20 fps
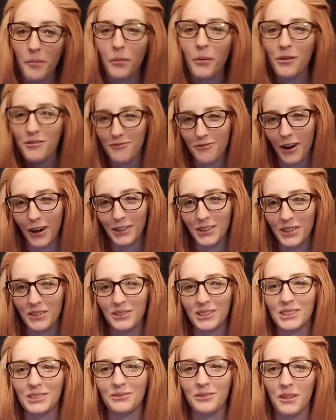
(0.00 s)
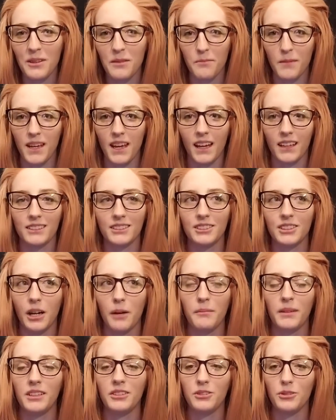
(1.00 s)
boyfriend who was with me had to
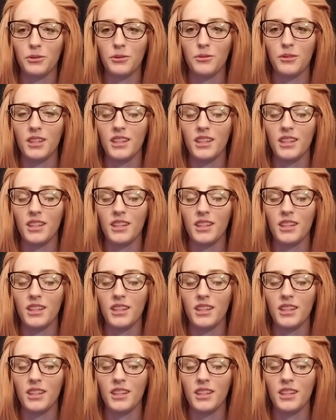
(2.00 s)
come into